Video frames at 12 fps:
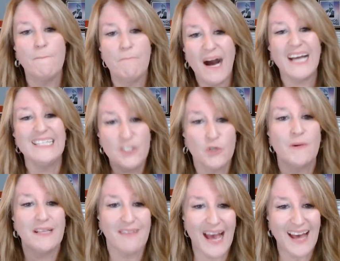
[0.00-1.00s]
And by
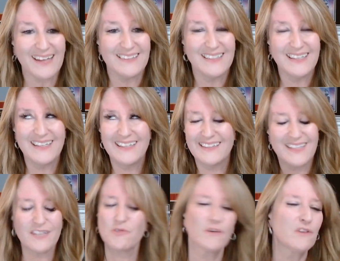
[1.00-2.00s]
doing that,
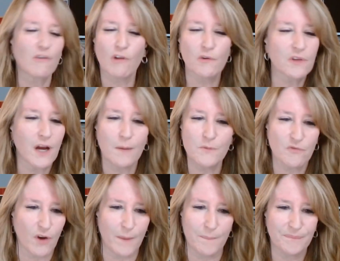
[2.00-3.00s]
that's where the growth
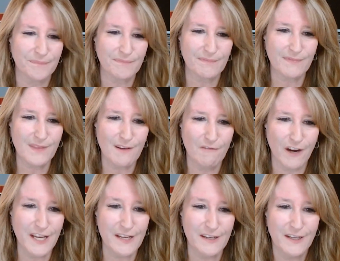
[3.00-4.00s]
comes from,
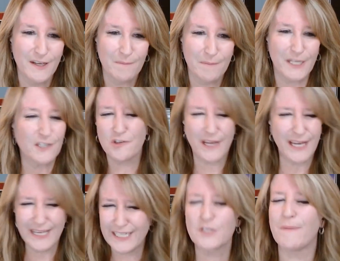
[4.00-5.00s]
right? Because you
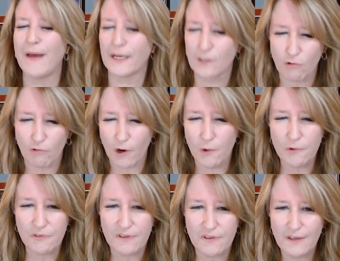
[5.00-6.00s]
can't expect
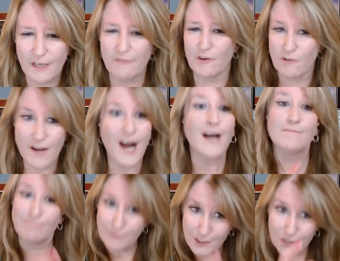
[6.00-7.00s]
growth if you're
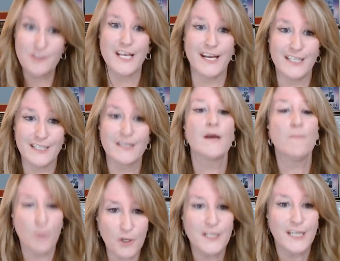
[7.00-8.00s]
not, you said it,
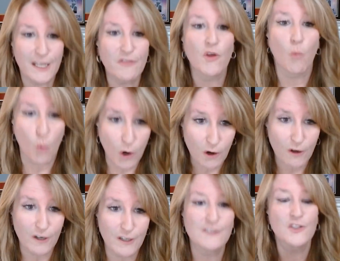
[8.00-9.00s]
putting in the
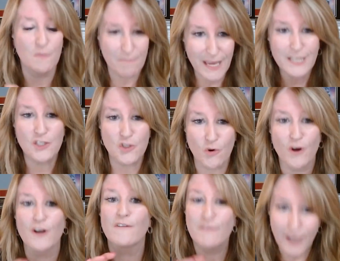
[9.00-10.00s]
work to make
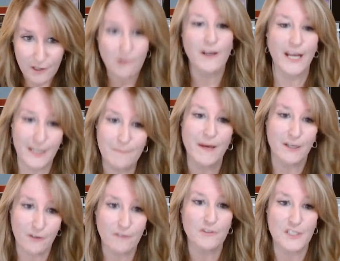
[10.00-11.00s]
sure that you're getting
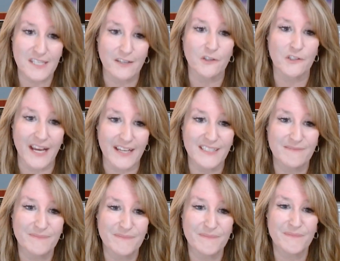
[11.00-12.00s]
better every single day.